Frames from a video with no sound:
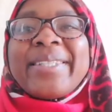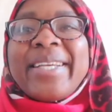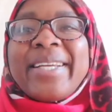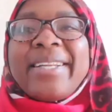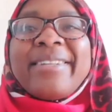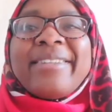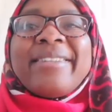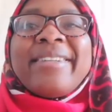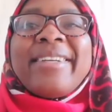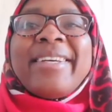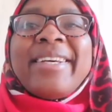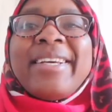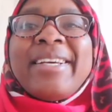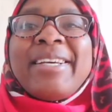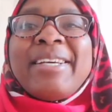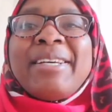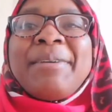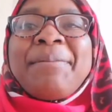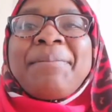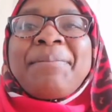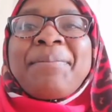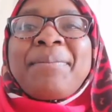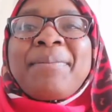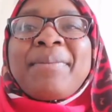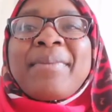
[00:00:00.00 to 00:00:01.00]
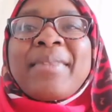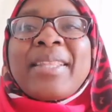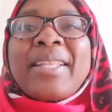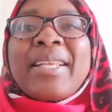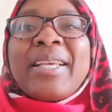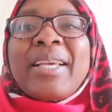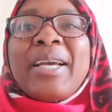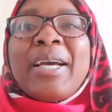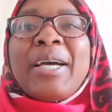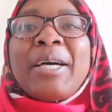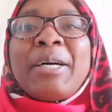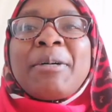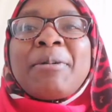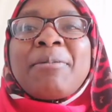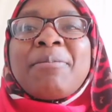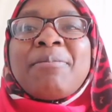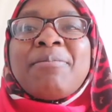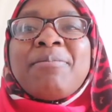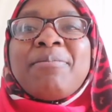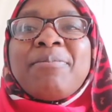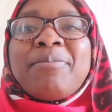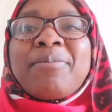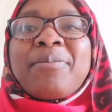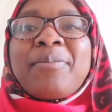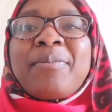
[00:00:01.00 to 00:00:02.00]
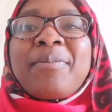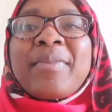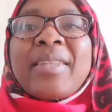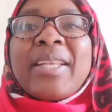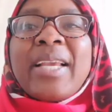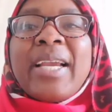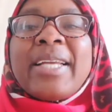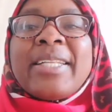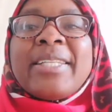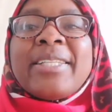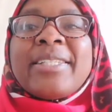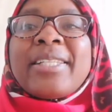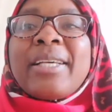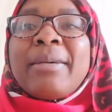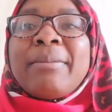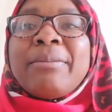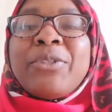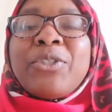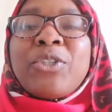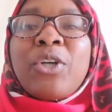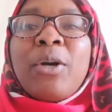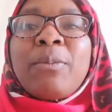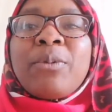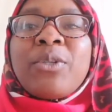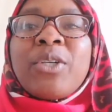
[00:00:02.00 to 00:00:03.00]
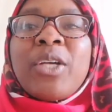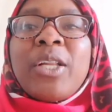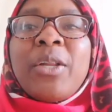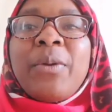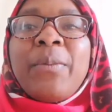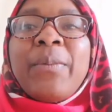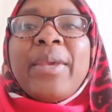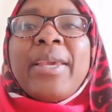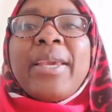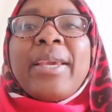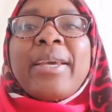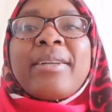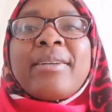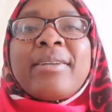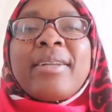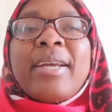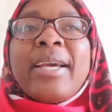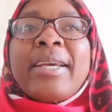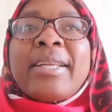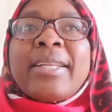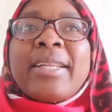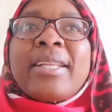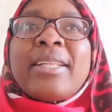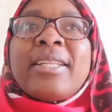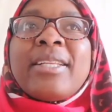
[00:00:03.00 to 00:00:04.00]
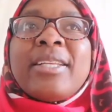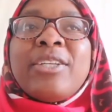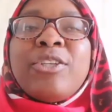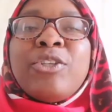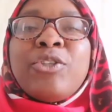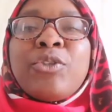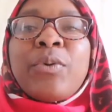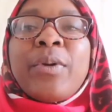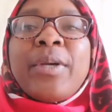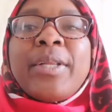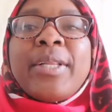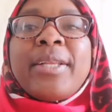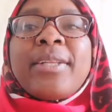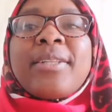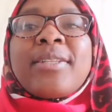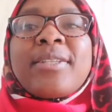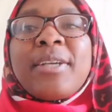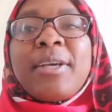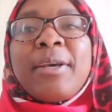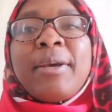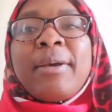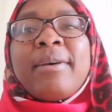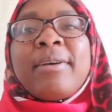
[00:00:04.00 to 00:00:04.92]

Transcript: And I did some job shadowing and I really enjoyed it.